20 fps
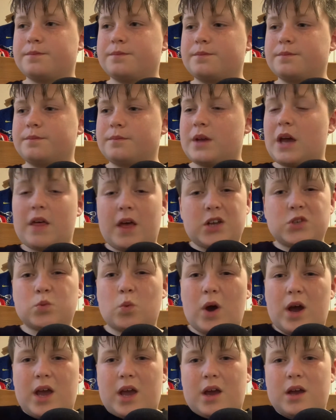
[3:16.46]
Yeah, that's
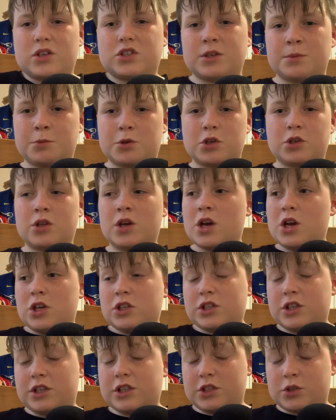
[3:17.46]
why
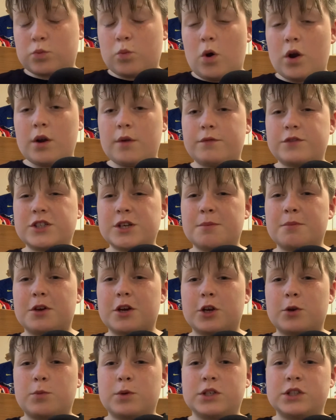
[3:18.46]
he's one of Jim
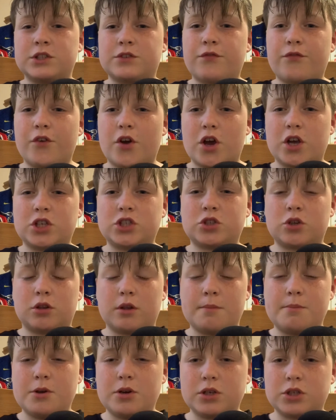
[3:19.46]
Goodwin's first on
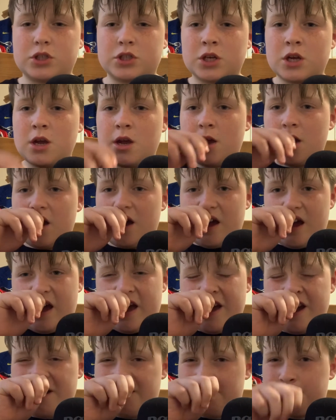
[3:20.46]
the books,
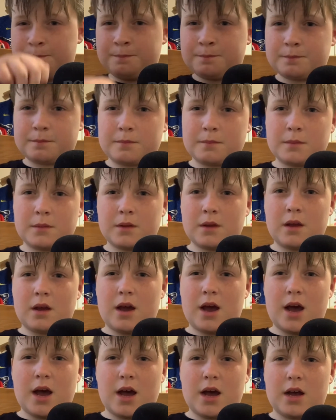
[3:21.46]

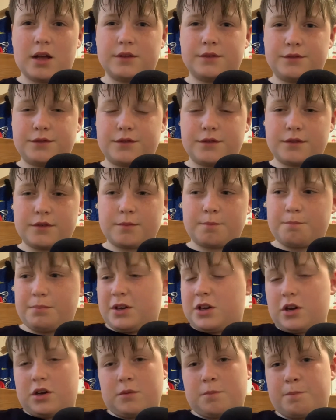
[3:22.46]
and
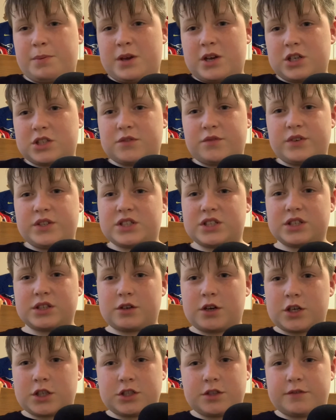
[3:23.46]
because
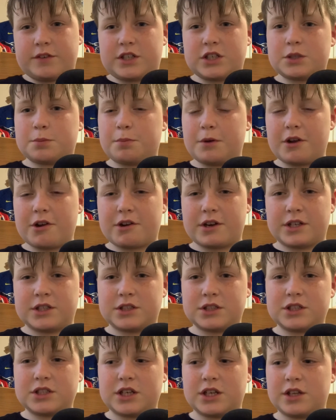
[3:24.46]
of
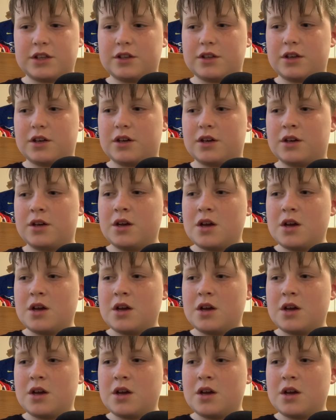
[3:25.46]
experience in the